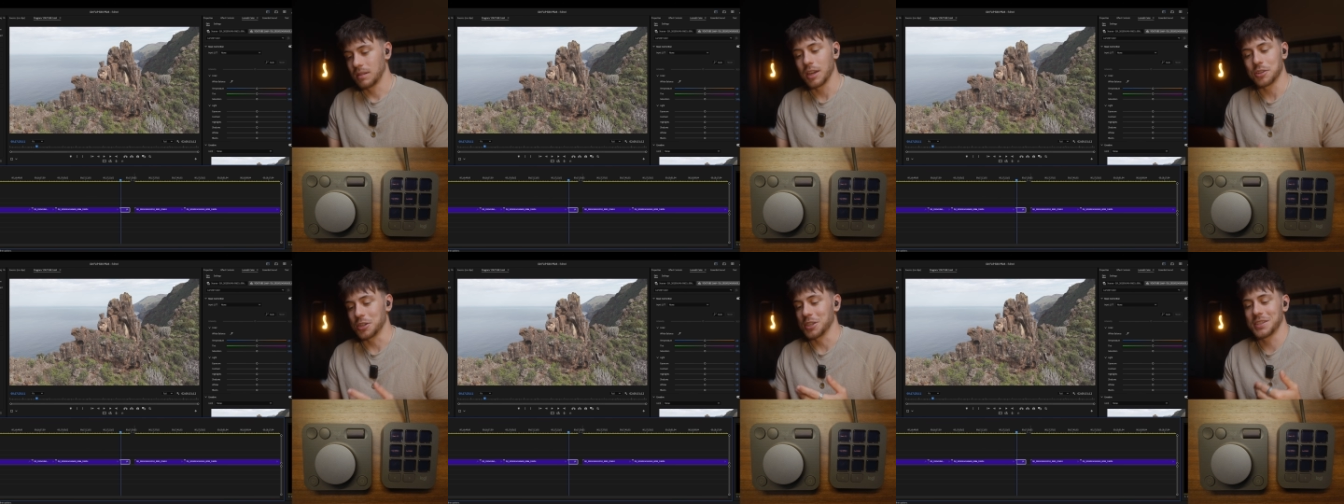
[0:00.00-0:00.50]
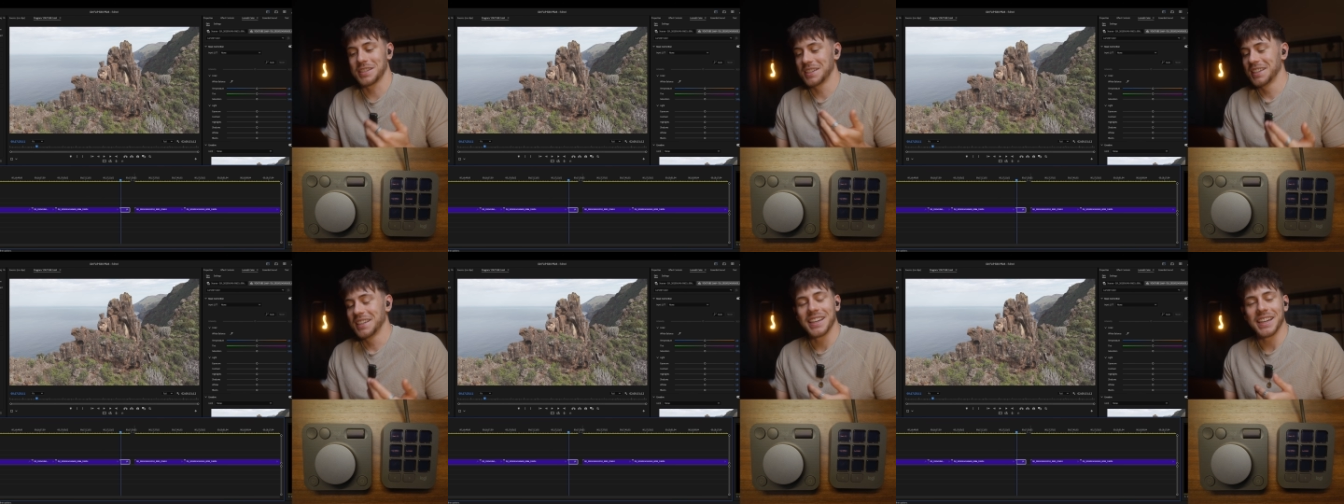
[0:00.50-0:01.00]

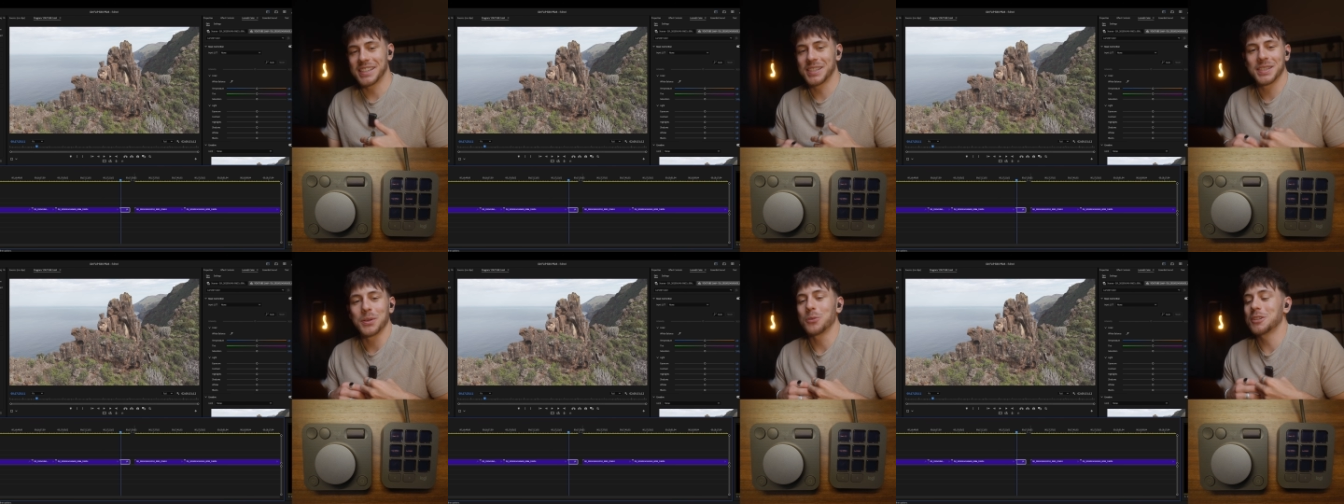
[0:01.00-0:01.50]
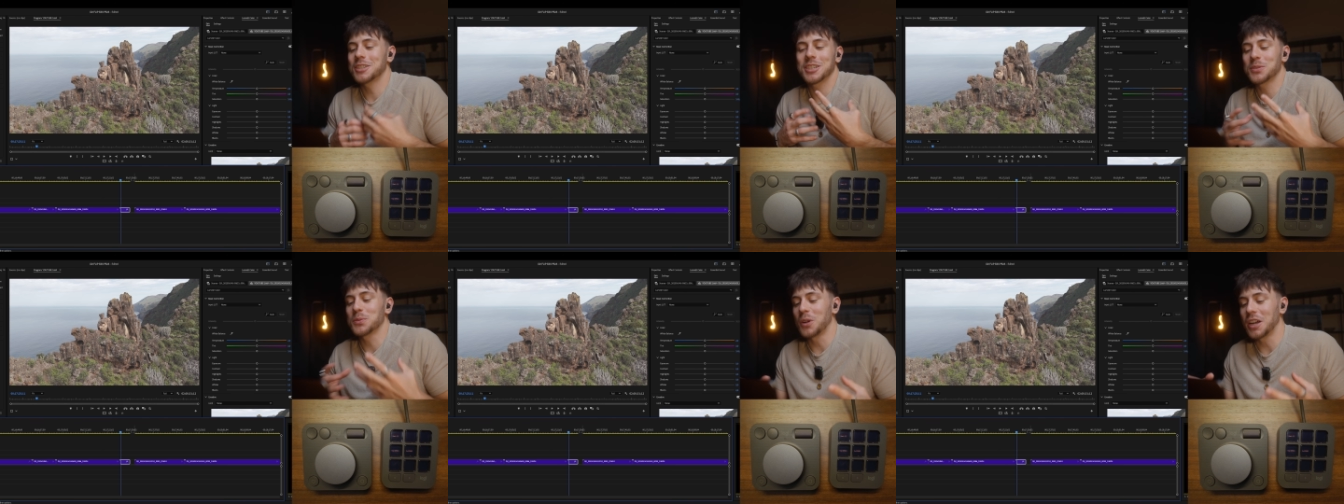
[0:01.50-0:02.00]
it's with
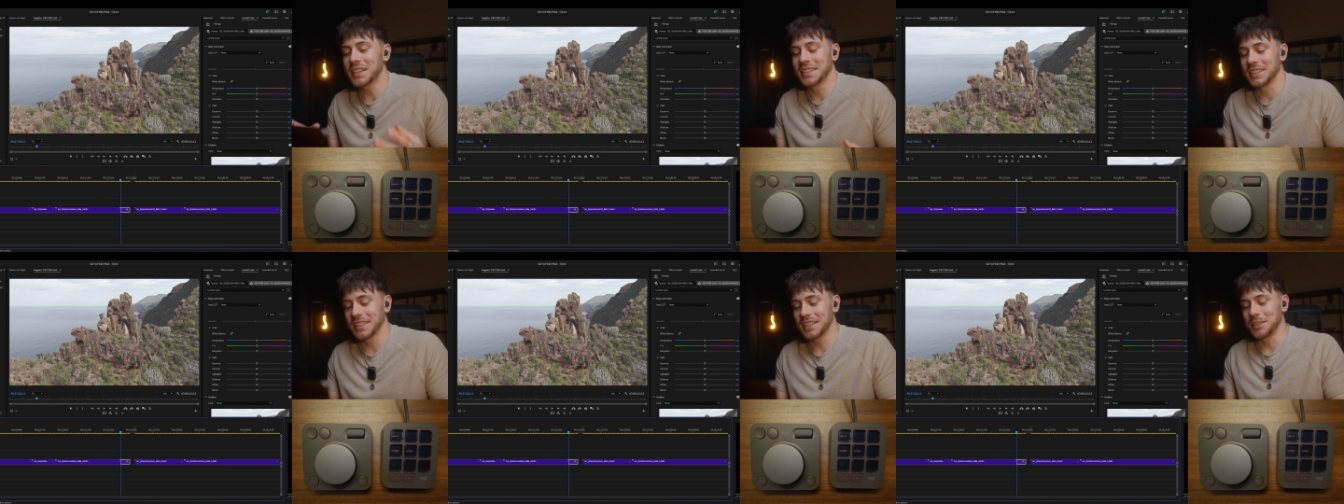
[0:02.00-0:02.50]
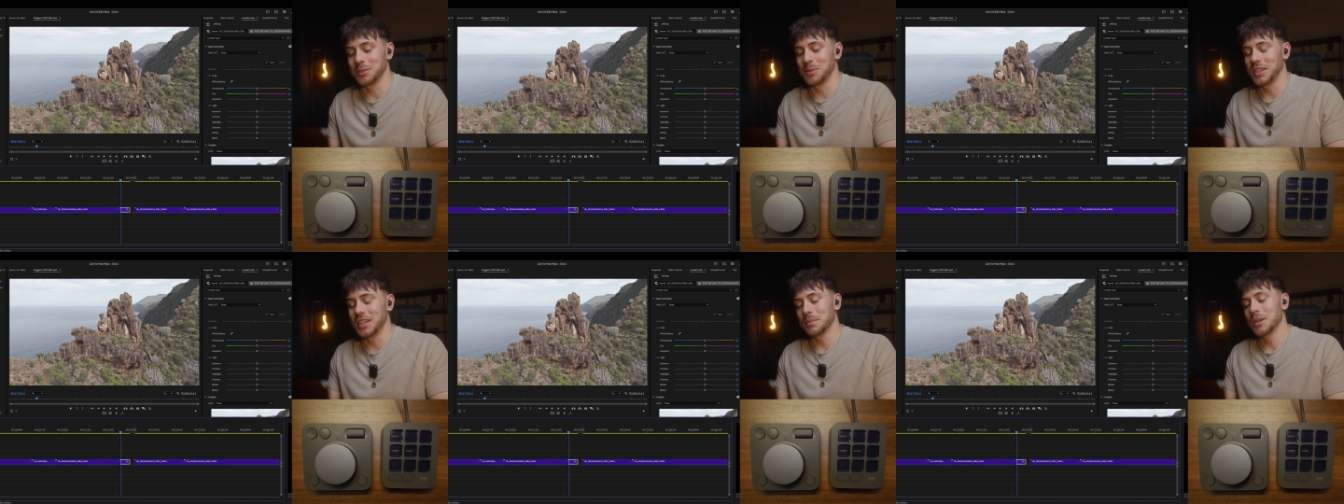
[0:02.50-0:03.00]
just one click, you
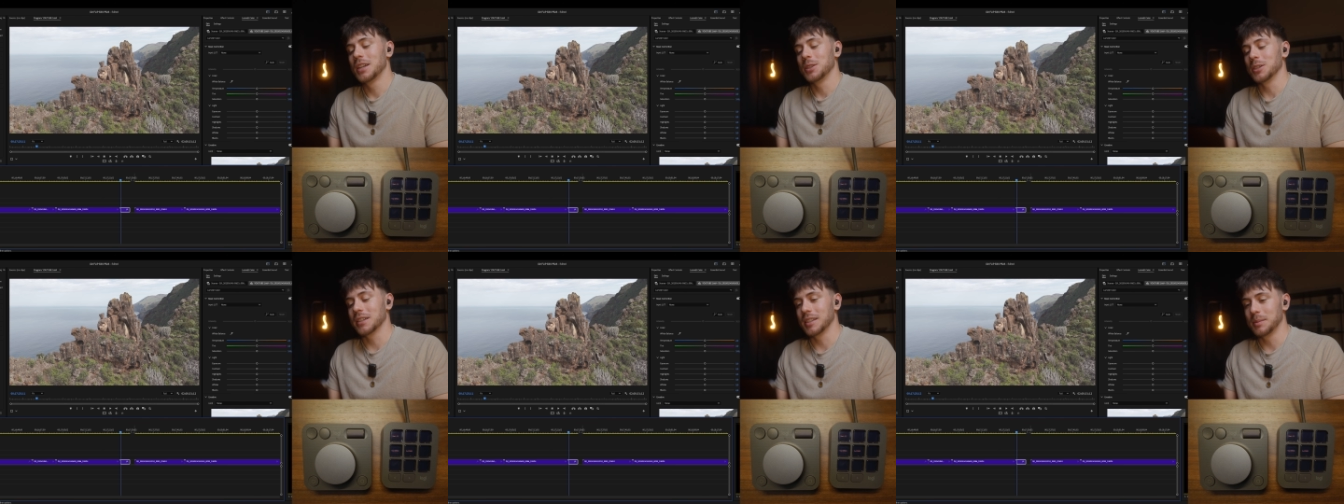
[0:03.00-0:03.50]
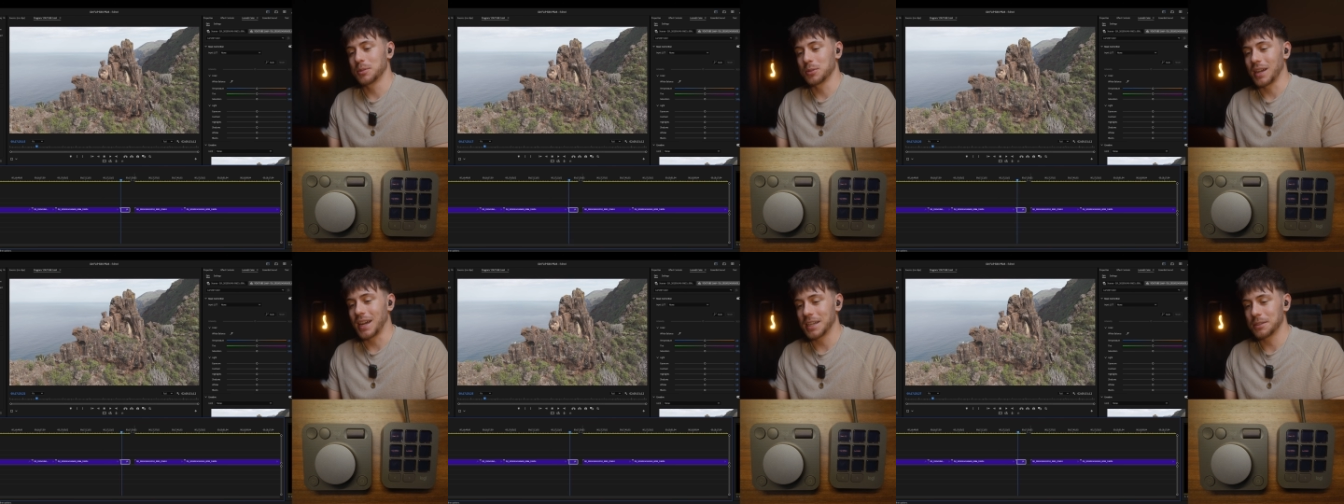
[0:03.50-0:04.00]
speed up your clip to
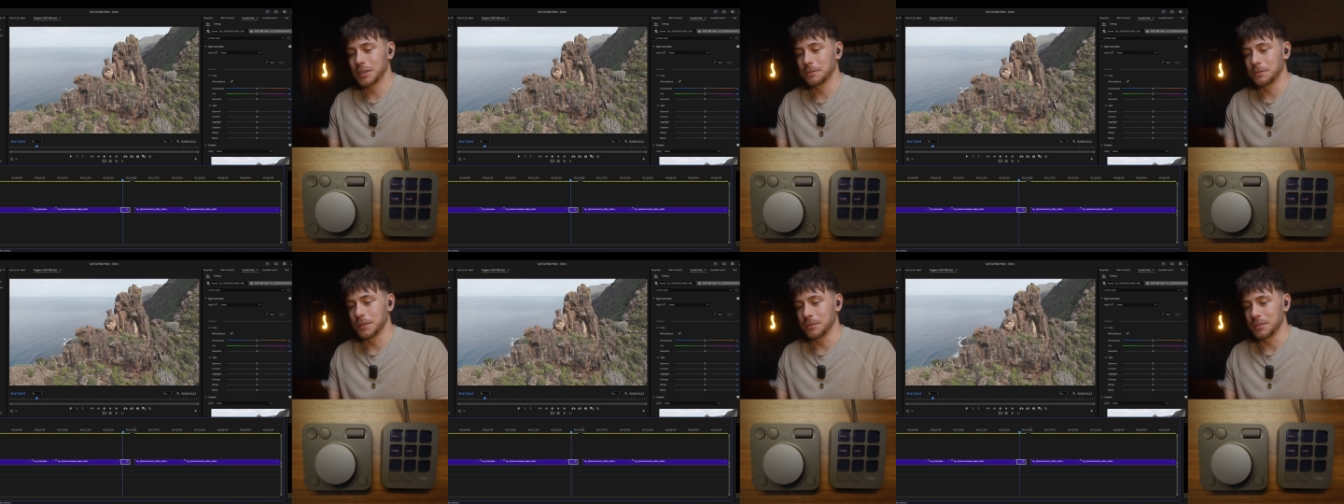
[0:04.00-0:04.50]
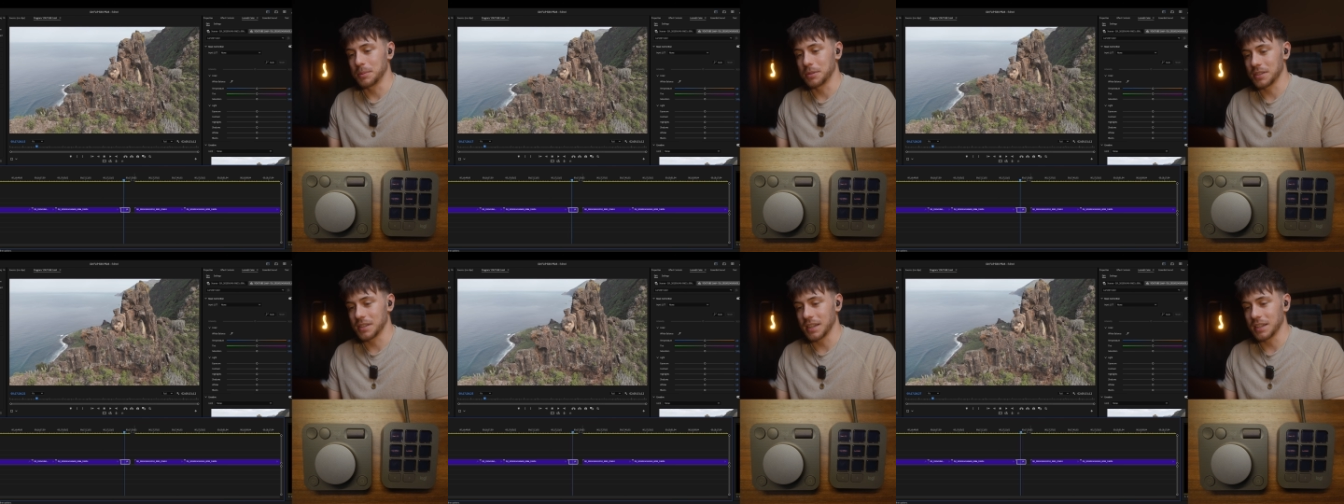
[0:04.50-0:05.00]

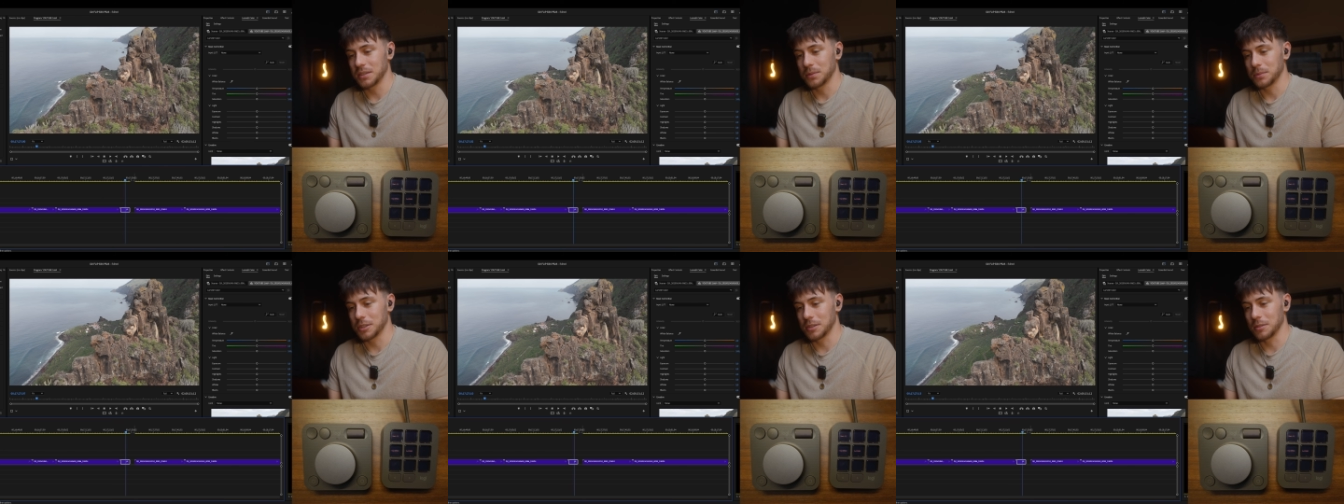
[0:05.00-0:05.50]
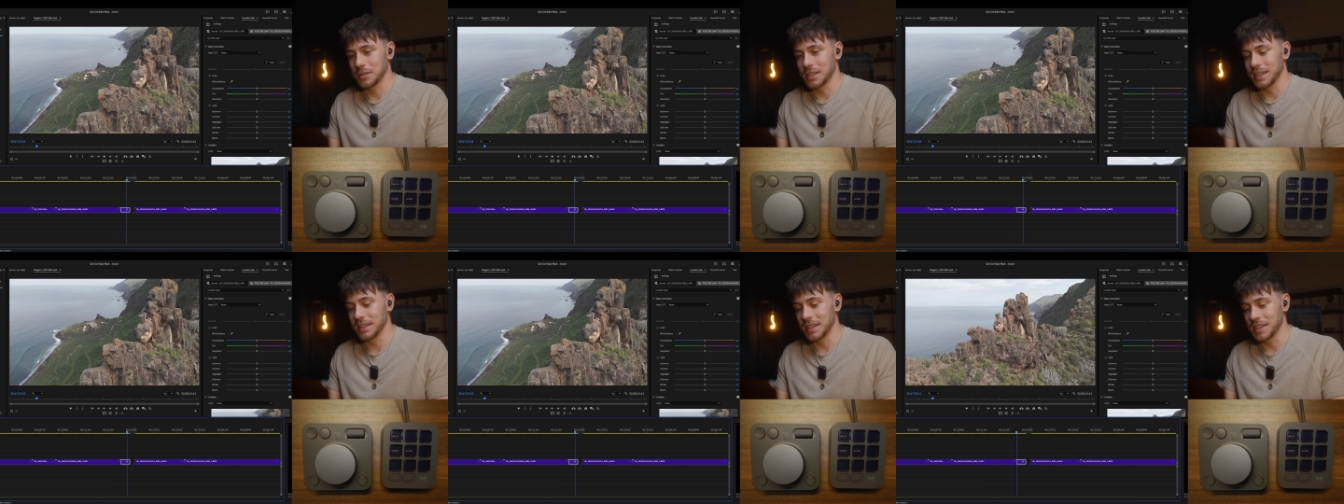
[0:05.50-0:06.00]
150%, which looks
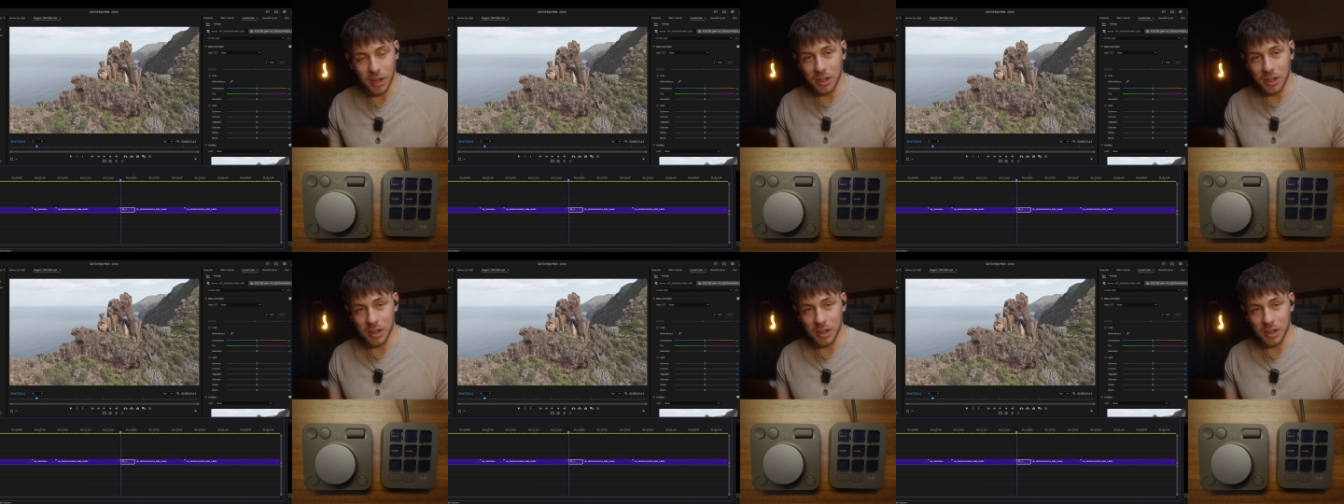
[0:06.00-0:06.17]
like this.